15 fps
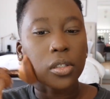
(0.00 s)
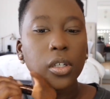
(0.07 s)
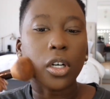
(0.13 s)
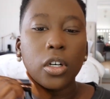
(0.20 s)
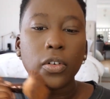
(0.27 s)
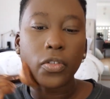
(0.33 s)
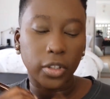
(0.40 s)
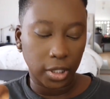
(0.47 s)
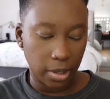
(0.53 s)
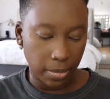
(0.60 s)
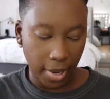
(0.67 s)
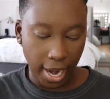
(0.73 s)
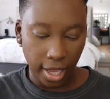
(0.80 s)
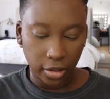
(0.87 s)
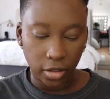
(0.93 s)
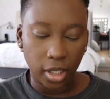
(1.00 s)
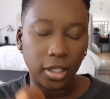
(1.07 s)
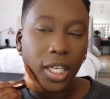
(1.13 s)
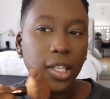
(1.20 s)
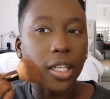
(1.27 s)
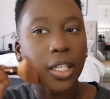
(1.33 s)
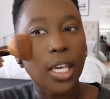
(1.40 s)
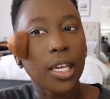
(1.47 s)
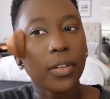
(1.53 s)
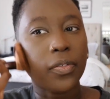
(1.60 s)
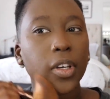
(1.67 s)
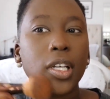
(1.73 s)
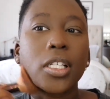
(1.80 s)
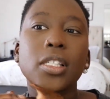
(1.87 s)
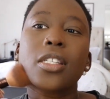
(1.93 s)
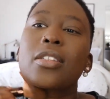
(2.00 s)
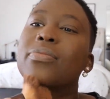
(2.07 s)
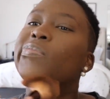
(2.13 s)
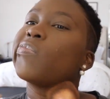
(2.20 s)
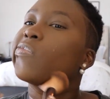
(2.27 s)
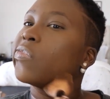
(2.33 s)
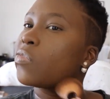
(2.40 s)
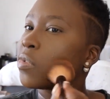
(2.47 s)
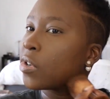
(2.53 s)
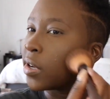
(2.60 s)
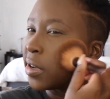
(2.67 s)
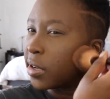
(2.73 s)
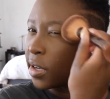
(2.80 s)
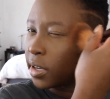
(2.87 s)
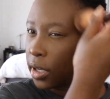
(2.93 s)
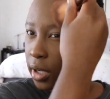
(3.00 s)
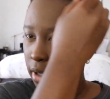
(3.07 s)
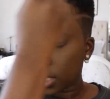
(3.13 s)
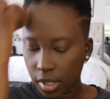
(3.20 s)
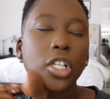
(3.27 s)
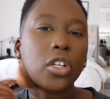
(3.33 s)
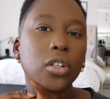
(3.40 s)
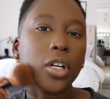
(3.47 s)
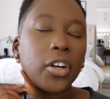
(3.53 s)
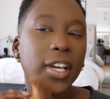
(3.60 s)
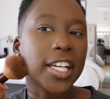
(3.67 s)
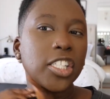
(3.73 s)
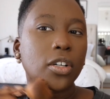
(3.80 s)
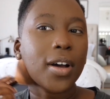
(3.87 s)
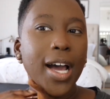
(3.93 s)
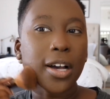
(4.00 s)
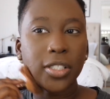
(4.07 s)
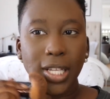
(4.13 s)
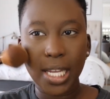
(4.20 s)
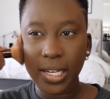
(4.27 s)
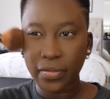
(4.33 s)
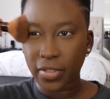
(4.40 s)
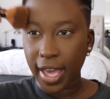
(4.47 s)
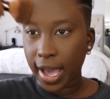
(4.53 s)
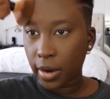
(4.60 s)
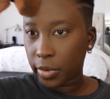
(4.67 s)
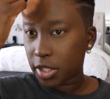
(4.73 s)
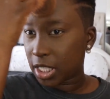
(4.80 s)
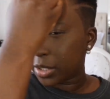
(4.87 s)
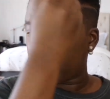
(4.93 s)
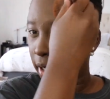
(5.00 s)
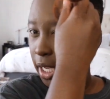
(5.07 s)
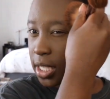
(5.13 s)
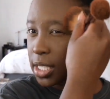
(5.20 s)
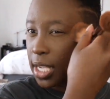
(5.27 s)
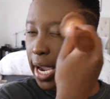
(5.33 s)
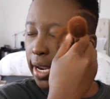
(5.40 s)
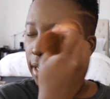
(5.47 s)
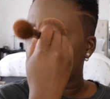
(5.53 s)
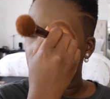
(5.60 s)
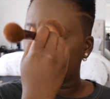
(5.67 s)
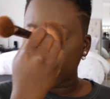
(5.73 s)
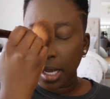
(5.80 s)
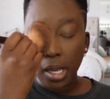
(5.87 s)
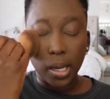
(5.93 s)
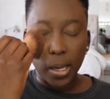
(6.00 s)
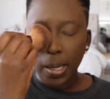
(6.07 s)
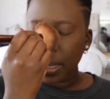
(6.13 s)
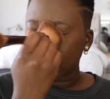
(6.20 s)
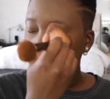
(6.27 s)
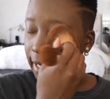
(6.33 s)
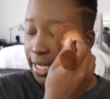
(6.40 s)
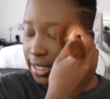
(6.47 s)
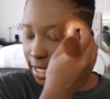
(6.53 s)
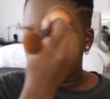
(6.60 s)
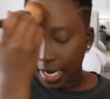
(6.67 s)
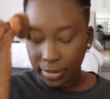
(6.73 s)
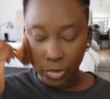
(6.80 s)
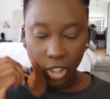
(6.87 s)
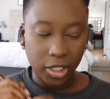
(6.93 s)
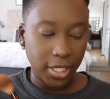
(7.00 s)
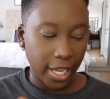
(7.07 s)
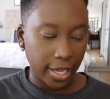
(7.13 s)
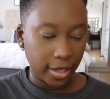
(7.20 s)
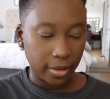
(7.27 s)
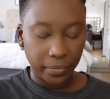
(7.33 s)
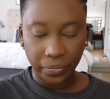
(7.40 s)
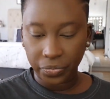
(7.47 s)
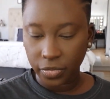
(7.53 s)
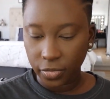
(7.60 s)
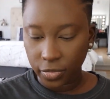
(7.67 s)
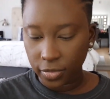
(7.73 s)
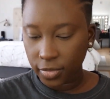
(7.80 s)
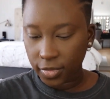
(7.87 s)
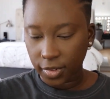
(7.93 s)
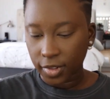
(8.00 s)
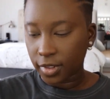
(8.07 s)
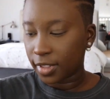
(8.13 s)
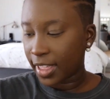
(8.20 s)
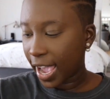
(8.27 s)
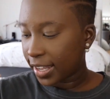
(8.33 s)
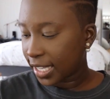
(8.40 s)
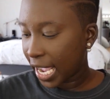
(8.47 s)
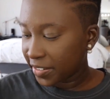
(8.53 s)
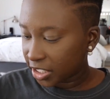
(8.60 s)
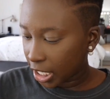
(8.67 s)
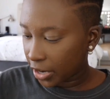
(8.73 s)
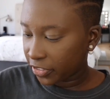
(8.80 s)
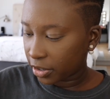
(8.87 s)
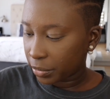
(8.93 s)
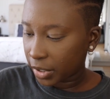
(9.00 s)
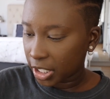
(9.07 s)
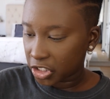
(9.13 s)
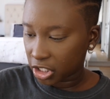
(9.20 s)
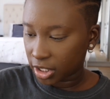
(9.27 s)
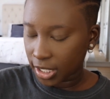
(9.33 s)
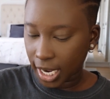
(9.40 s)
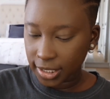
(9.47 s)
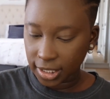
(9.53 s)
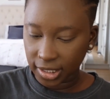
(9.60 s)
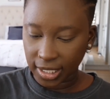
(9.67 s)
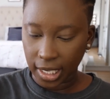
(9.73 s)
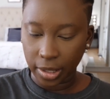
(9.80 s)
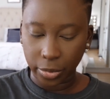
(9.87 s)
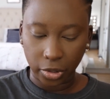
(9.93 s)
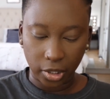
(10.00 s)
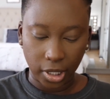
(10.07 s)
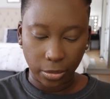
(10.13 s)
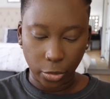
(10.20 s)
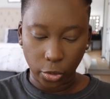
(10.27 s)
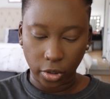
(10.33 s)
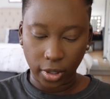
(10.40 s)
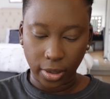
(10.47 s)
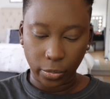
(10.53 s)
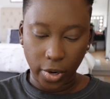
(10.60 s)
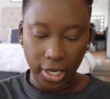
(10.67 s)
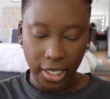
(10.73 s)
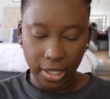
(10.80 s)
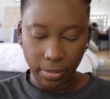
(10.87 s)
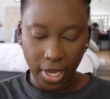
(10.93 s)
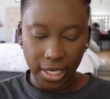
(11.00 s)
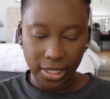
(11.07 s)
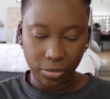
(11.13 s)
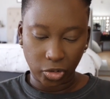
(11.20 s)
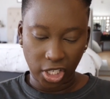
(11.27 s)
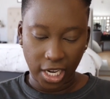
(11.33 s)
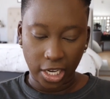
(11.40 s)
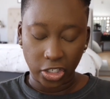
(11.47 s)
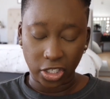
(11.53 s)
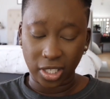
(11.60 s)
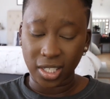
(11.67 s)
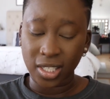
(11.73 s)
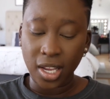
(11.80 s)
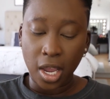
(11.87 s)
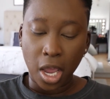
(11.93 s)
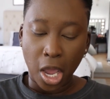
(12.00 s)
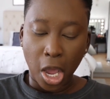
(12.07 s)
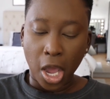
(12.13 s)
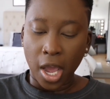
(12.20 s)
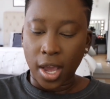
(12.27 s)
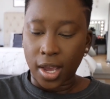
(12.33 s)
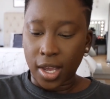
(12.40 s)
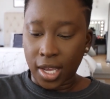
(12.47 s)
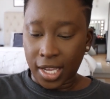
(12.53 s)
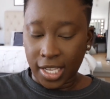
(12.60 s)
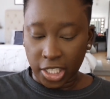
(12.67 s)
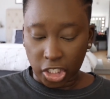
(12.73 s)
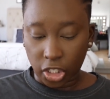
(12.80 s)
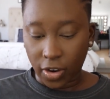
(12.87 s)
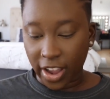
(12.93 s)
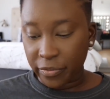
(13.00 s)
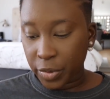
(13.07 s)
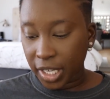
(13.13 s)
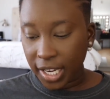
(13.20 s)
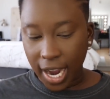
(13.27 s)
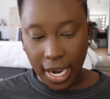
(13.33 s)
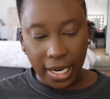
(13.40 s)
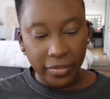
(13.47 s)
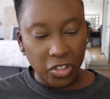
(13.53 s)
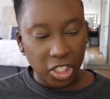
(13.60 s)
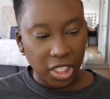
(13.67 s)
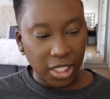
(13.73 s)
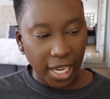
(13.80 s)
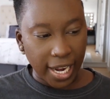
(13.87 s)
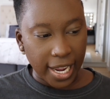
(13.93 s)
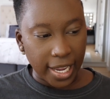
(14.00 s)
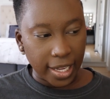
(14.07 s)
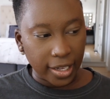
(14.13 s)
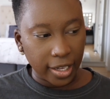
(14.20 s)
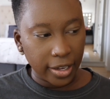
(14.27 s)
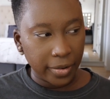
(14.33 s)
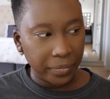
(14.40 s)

overly matte looking like a cake face. So, okay, so outside of that, which has been exciting, like I said, I'm just like, that lifestyle for me is just not sustainable anymore. I'm ready to make some changes. So I've been kind of just like